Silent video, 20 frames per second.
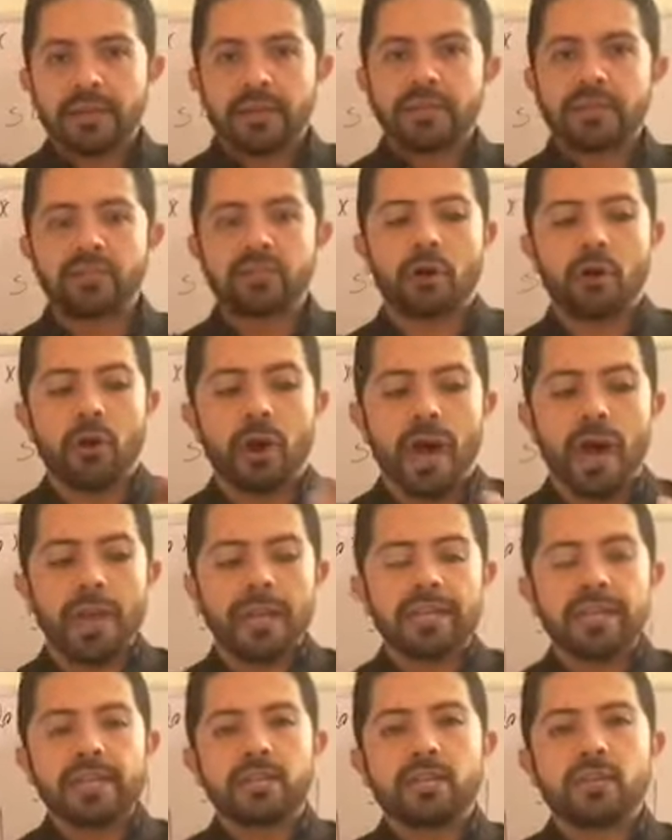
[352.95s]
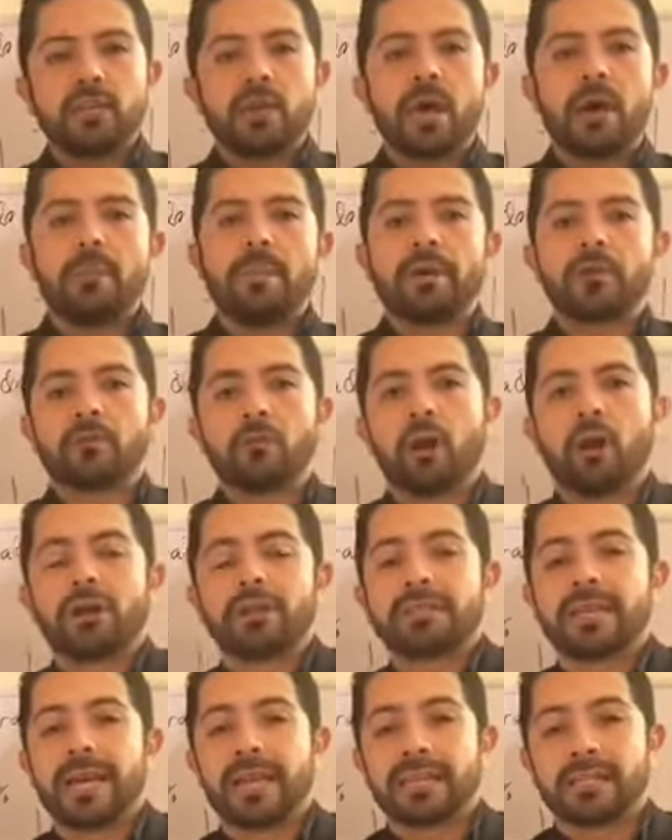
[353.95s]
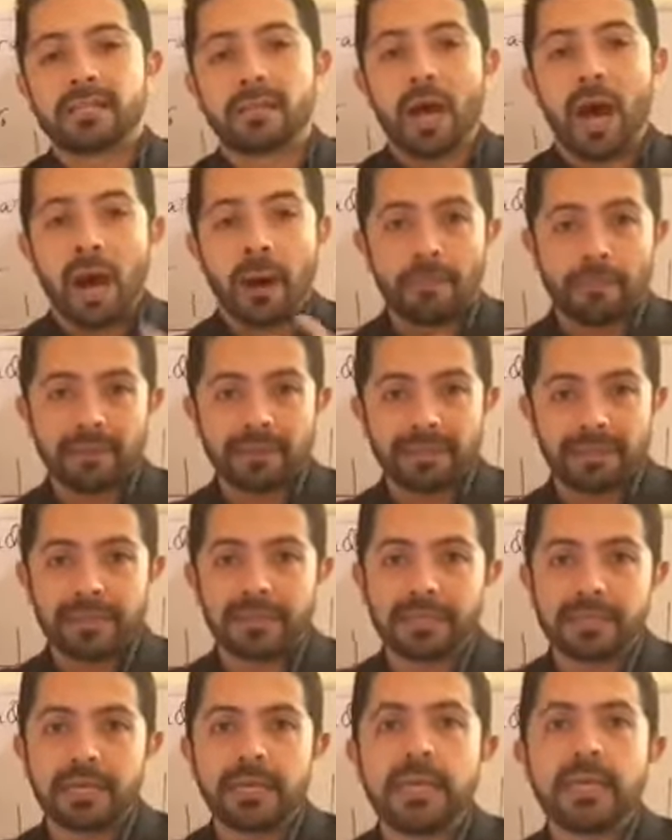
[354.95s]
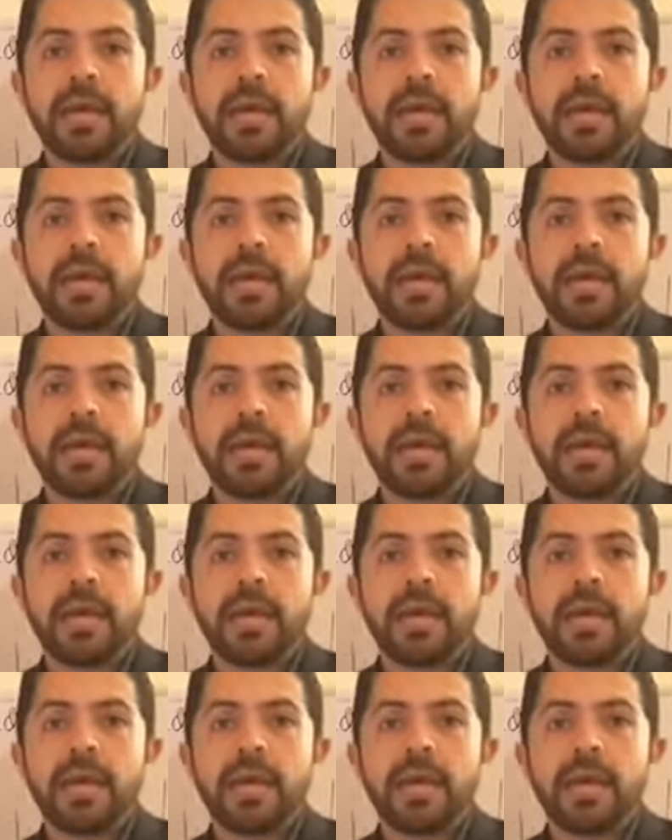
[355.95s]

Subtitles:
So I need to come across as competent.